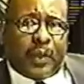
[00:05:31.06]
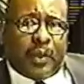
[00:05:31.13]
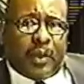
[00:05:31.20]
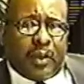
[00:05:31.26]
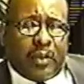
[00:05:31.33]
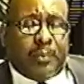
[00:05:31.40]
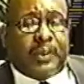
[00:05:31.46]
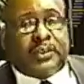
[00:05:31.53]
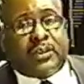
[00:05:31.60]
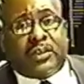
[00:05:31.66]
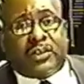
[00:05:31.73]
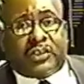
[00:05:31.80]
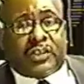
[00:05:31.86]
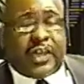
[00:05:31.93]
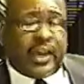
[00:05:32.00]
You must
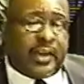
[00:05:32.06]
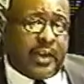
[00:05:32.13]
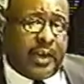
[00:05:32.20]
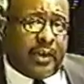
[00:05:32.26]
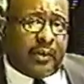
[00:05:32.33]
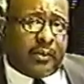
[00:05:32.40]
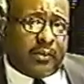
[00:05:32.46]
understand that.